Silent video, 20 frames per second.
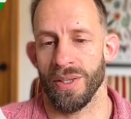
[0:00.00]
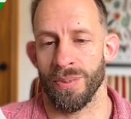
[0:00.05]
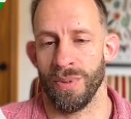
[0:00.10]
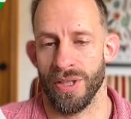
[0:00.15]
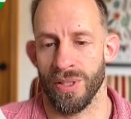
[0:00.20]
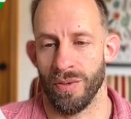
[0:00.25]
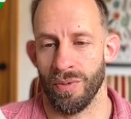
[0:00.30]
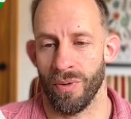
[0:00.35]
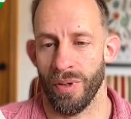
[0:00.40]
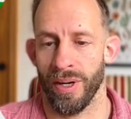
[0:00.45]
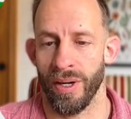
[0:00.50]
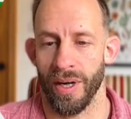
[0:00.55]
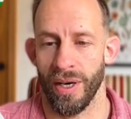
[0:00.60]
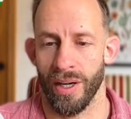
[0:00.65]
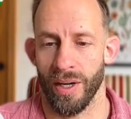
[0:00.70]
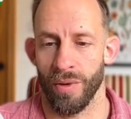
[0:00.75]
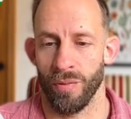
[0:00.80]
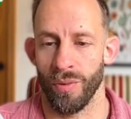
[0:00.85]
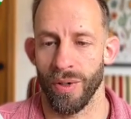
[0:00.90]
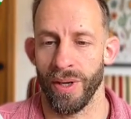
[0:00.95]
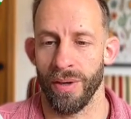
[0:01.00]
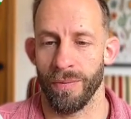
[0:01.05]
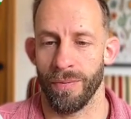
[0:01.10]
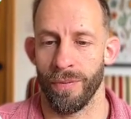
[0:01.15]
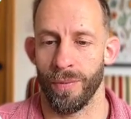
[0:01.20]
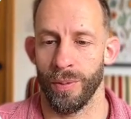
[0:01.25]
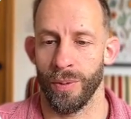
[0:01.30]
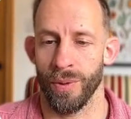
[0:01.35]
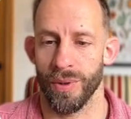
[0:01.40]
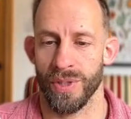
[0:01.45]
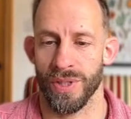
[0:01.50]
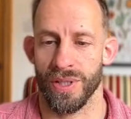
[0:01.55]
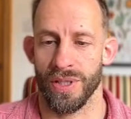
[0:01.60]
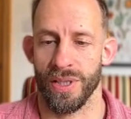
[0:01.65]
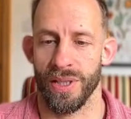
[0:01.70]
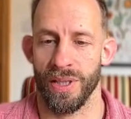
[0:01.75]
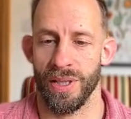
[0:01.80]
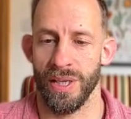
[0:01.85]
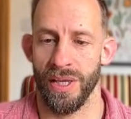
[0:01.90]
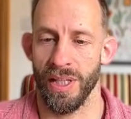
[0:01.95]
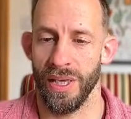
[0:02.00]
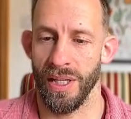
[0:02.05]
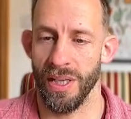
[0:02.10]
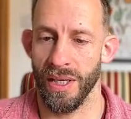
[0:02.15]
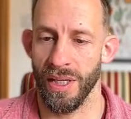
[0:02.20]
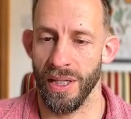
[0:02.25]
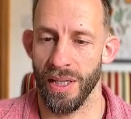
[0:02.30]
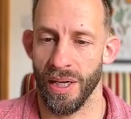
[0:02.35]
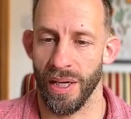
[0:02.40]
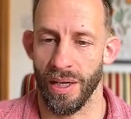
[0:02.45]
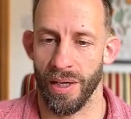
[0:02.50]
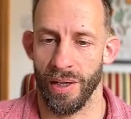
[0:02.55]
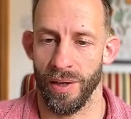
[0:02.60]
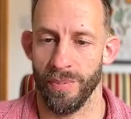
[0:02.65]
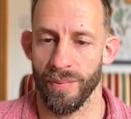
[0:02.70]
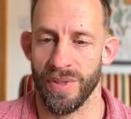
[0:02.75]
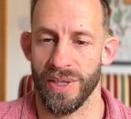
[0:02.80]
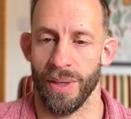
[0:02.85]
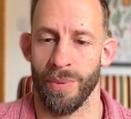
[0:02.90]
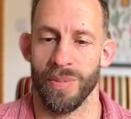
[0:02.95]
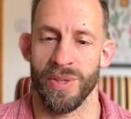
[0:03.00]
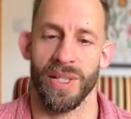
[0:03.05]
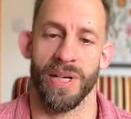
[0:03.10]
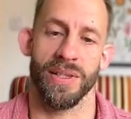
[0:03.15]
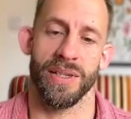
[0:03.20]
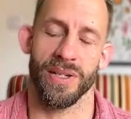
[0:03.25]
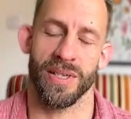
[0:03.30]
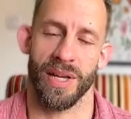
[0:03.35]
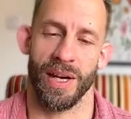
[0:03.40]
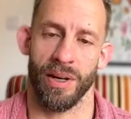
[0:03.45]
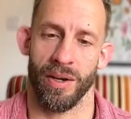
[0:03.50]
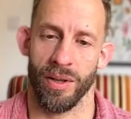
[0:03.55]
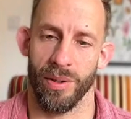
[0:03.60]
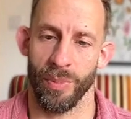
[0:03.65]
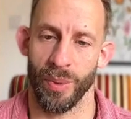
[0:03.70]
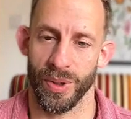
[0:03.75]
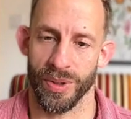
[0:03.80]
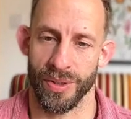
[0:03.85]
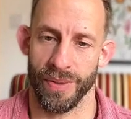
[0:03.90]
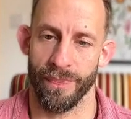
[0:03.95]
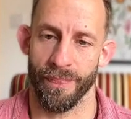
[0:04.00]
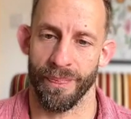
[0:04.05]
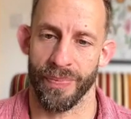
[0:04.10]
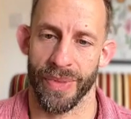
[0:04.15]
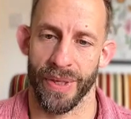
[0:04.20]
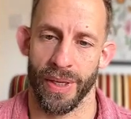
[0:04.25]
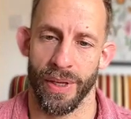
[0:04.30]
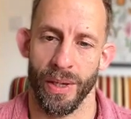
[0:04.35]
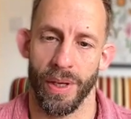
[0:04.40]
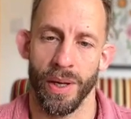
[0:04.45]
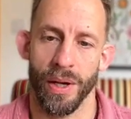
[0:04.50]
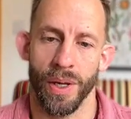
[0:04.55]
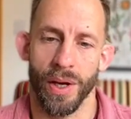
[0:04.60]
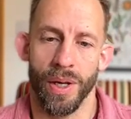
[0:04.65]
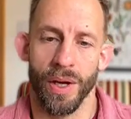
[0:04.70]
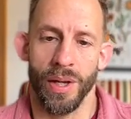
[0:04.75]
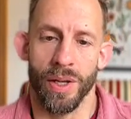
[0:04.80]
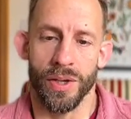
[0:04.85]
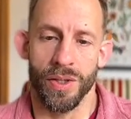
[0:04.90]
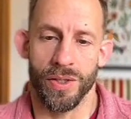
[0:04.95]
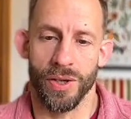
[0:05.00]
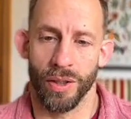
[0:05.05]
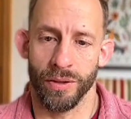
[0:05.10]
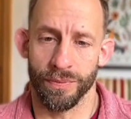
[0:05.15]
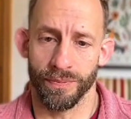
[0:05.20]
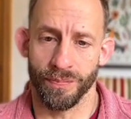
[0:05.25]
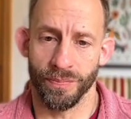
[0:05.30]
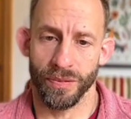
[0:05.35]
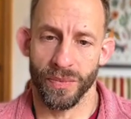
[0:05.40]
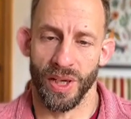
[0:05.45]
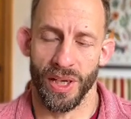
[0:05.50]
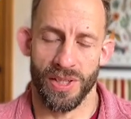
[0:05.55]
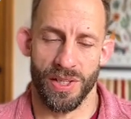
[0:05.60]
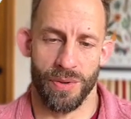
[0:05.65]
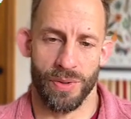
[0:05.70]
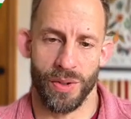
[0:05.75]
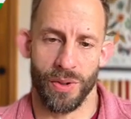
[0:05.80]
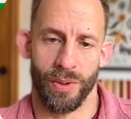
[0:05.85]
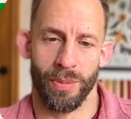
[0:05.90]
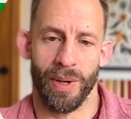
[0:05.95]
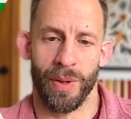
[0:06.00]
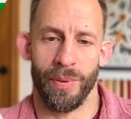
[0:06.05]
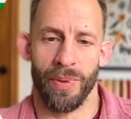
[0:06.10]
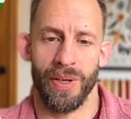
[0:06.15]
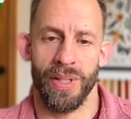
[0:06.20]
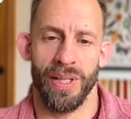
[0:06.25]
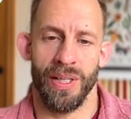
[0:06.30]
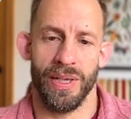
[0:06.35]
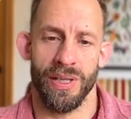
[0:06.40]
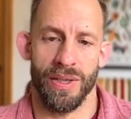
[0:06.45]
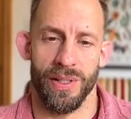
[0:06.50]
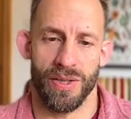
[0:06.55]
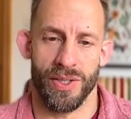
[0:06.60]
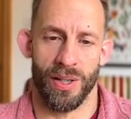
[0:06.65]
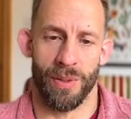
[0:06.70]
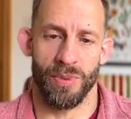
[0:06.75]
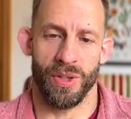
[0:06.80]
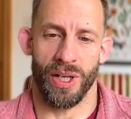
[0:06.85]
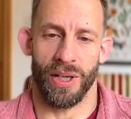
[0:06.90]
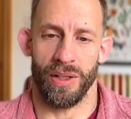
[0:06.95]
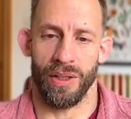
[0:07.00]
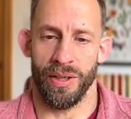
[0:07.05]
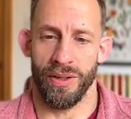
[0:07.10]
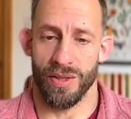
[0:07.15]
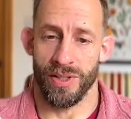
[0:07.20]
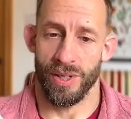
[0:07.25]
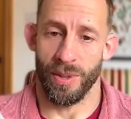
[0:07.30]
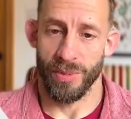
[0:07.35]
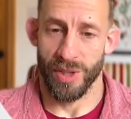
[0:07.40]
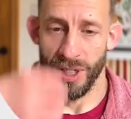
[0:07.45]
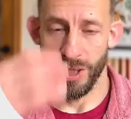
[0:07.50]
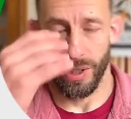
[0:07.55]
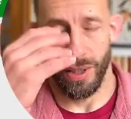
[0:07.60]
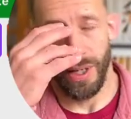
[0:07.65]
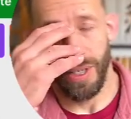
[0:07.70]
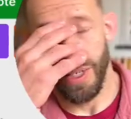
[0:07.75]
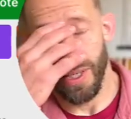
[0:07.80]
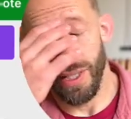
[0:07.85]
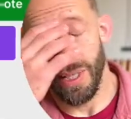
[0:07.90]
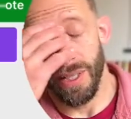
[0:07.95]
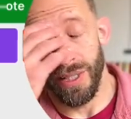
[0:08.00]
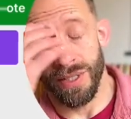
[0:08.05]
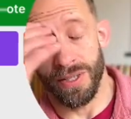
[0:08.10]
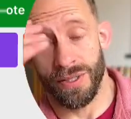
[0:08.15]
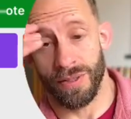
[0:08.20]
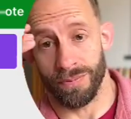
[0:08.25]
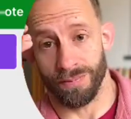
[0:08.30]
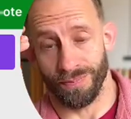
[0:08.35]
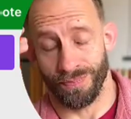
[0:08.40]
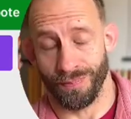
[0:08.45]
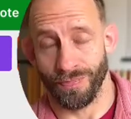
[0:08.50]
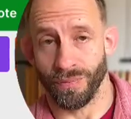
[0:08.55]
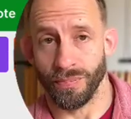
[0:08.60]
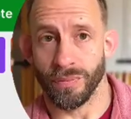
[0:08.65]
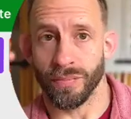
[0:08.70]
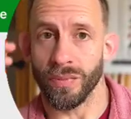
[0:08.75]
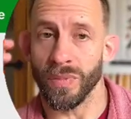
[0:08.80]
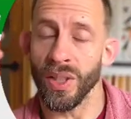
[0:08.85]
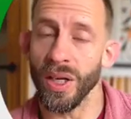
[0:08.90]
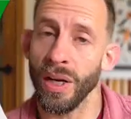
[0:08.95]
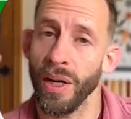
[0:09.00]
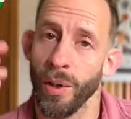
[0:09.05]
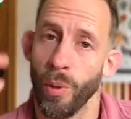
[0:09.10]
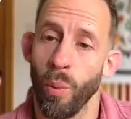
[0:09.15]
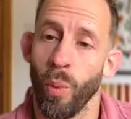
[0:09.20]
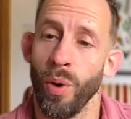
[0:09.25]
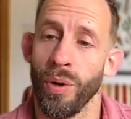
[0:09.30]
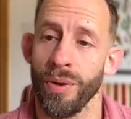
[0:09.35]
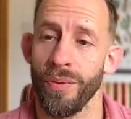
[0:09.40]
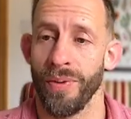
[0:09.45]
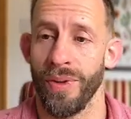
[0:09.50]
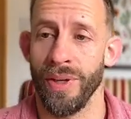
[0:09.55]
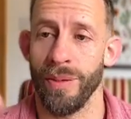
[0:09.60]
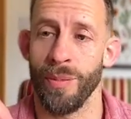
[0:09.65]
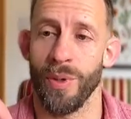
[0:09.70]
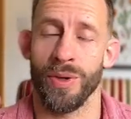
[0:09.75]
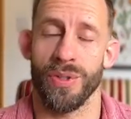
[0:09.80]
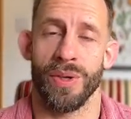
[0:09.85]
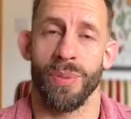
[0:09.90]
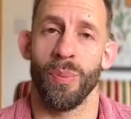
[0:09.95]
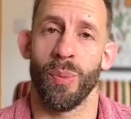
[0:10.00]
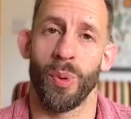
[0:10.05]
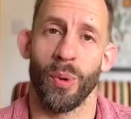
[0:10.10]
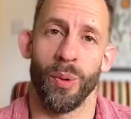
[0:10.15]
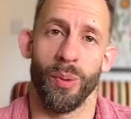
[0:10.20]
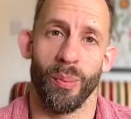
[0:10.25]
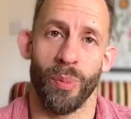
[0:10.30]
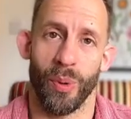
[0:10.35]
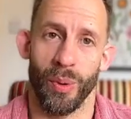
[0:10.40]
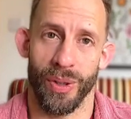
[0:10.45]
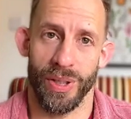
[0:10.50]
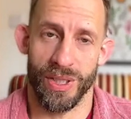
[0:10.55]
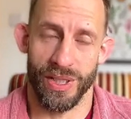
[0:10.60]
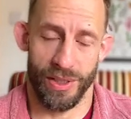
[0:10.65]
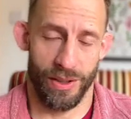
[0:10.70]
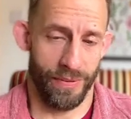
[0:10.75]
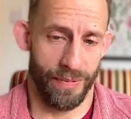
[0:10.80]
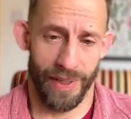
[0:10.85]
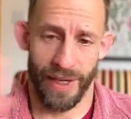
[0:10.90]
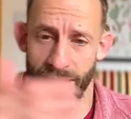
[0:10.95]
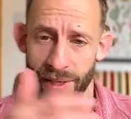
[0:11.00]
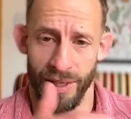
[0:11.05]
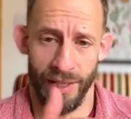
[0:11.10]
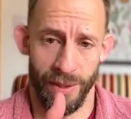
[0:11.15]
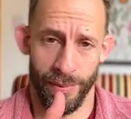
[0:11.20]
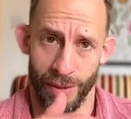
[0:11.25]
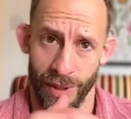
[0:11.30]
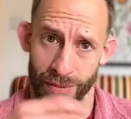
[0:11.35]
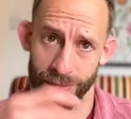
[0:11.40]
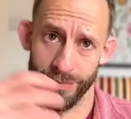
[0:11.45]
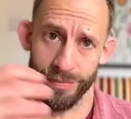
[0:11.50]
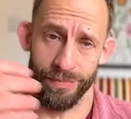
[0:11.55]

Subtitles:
me to reinforce the 10% discount at the bottom. So as I was talking about with the subject line is one of the most important points of any email.